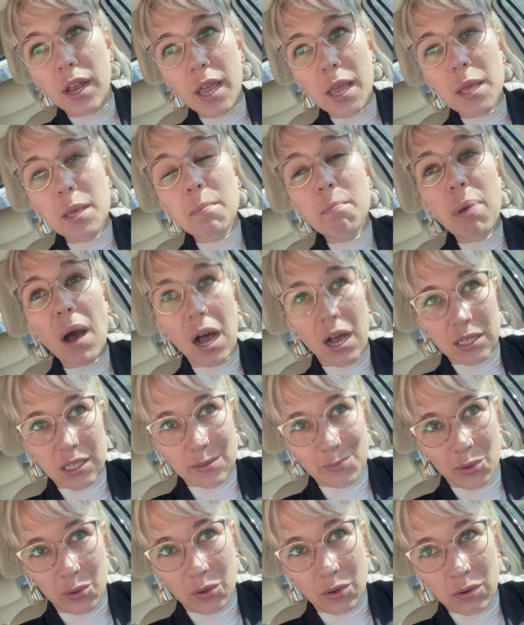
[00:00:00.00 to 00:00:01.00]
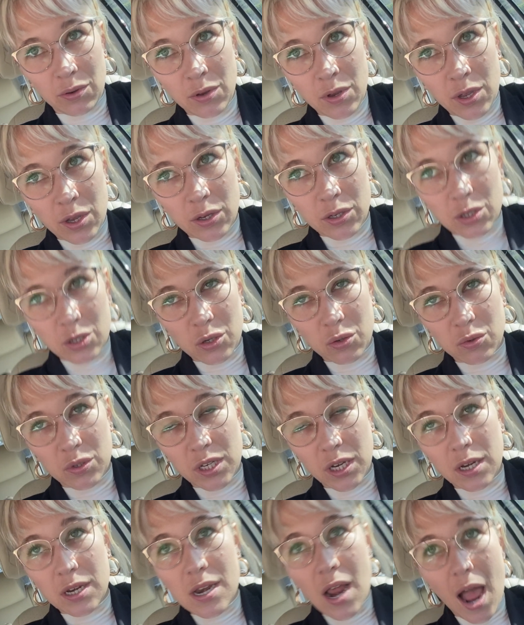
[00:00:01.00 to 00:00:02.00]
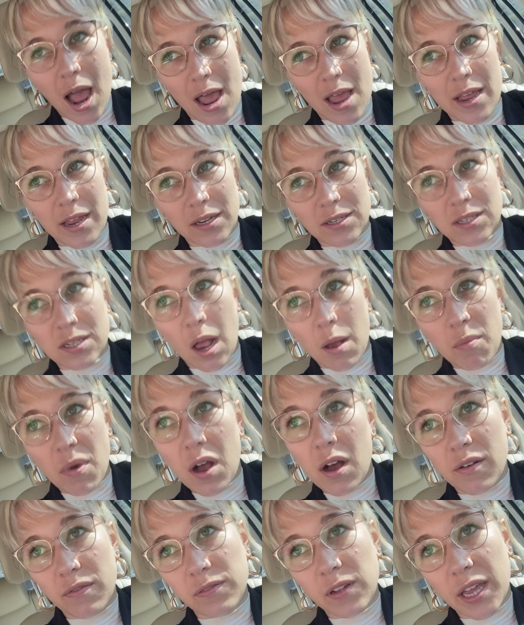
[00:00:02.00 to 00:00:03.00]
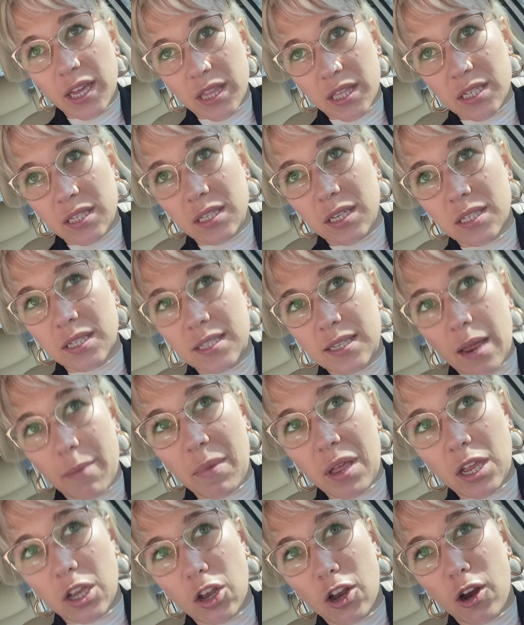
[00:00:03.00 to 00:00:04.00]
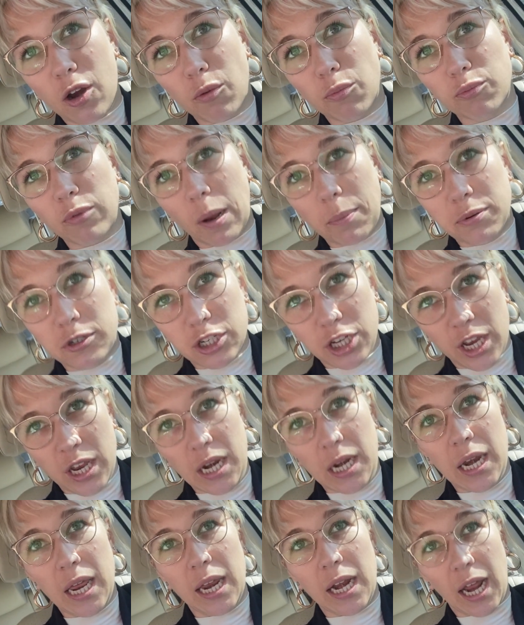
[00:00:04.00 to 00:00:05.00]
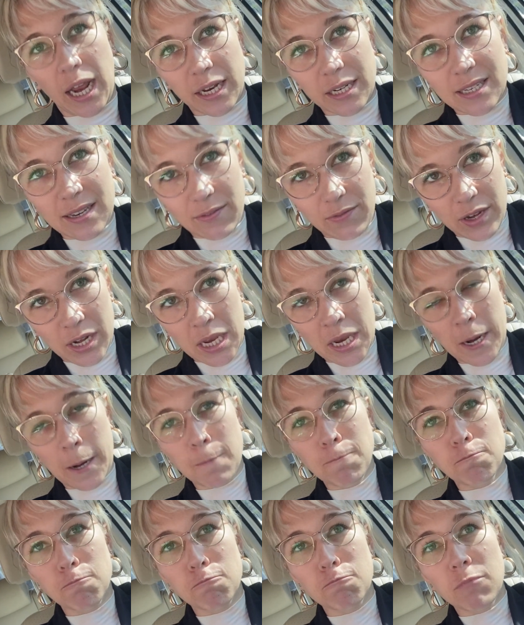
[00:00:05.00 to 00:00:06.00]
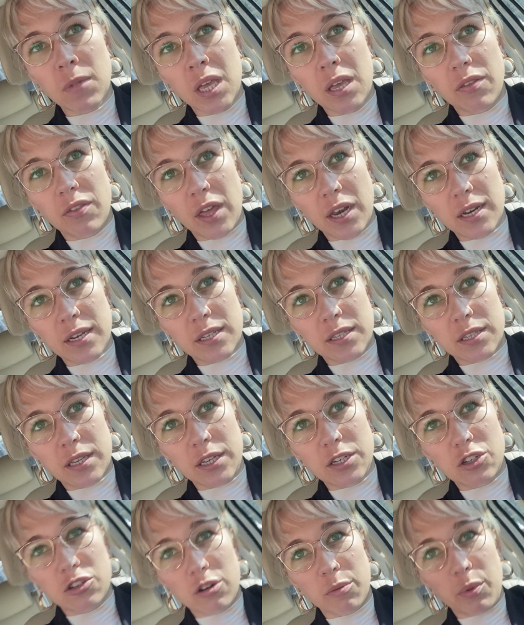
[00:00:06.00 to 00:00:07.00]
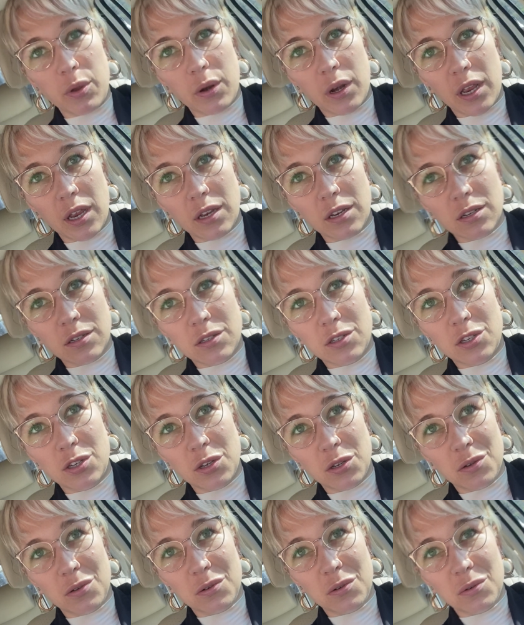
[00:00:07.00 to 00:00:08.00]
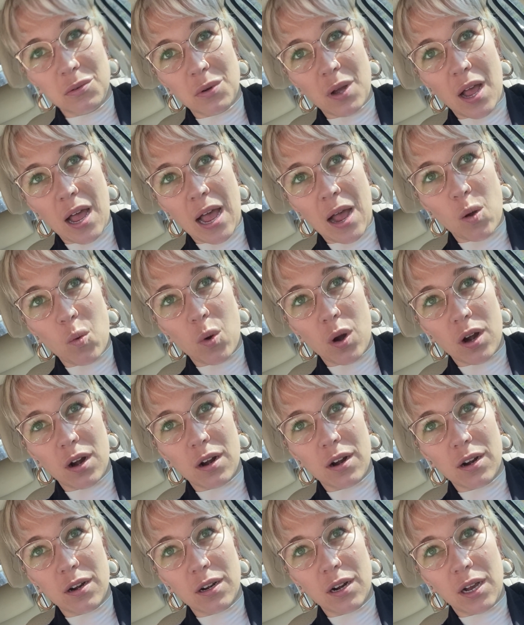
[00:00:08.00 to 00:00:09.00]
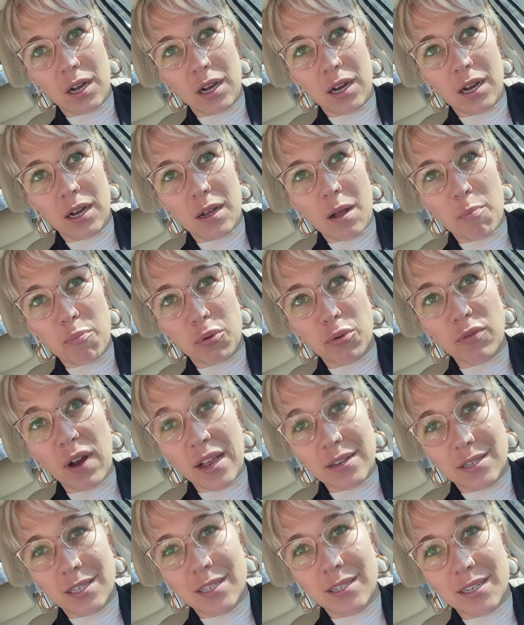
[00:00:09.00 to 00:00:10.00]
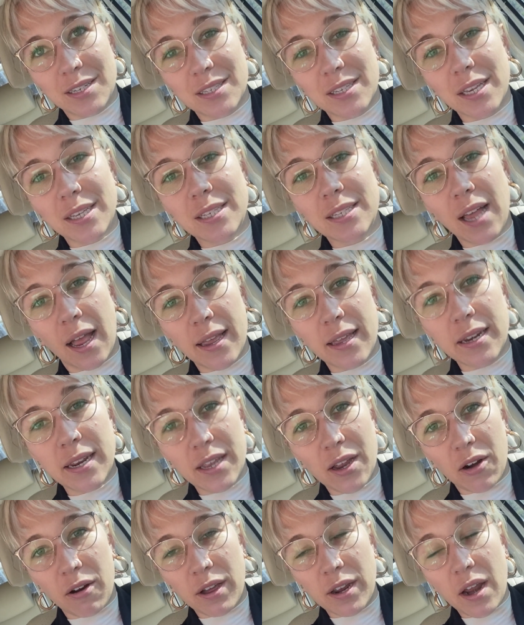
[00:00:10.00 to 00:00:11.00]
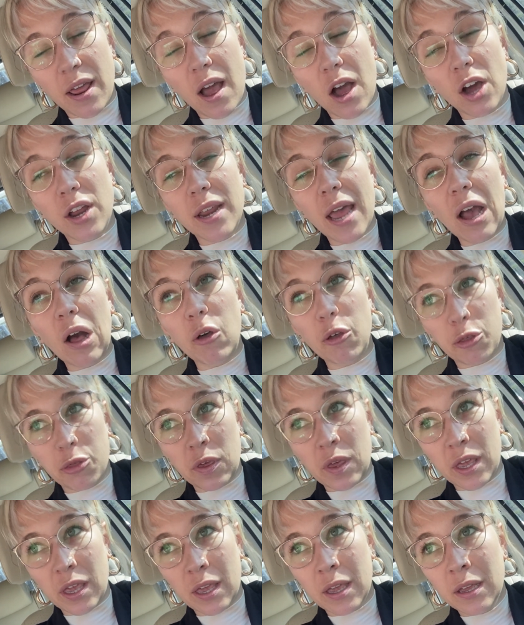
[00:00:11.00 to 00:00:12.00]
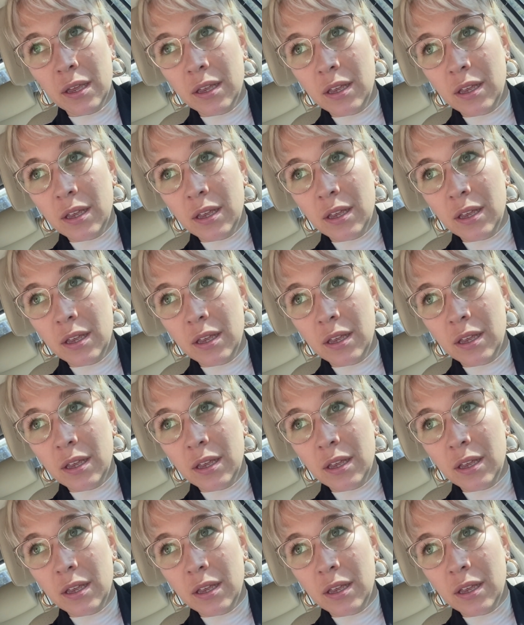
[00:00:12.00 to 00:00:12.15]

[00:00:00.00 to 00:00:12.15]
impossible to deny some of like the systemic corruption and activity that is contributing to our uh, oppressed society, our un unhealthy